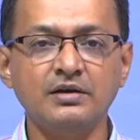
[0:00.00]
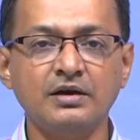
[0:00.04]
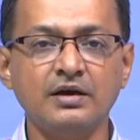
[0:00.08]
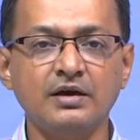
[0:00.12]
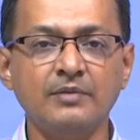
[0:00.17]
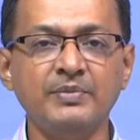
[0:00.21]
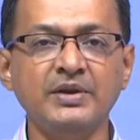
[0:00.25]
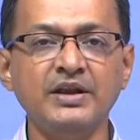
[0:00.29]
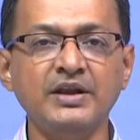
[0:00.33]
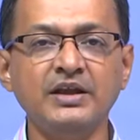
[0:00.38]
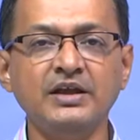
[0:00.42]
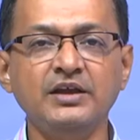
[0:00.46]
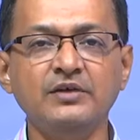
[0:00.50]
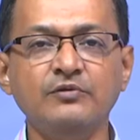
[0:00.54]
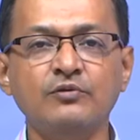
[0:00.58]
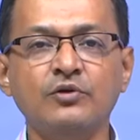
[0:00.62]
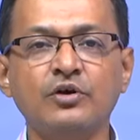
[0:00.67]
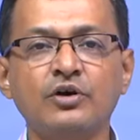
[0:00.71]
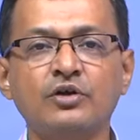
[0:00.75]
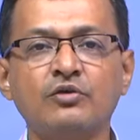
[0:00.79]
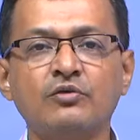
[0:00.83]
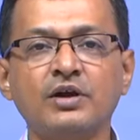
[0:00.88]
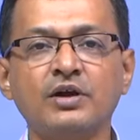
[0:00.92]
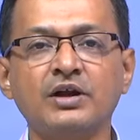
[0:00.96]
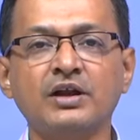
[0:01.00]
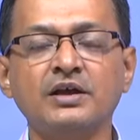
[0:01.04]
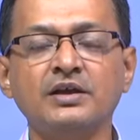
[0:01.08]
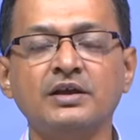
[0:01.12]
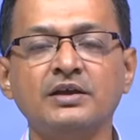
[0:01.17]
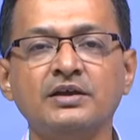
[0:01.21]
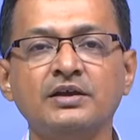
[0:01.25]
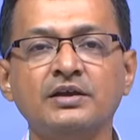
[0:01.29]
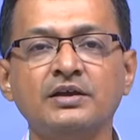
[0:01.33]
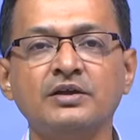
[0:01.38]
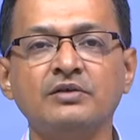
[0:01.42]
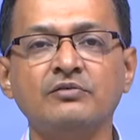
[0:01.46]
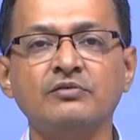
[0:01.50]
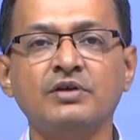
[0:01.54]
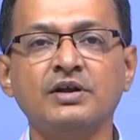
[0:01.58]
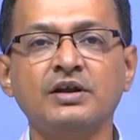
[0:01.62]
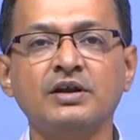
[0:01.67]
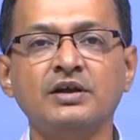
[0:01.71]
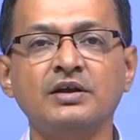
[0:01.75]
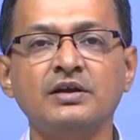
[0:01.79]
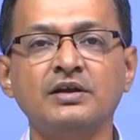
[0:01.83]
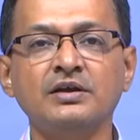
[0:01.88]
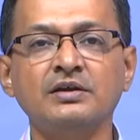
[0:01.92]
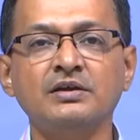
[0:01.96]
believe, or what
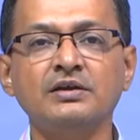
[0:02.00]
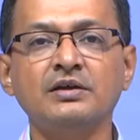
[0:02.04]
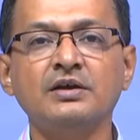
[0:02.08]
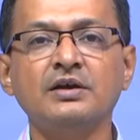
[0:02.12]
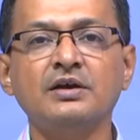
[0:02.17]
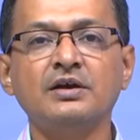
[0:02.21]
I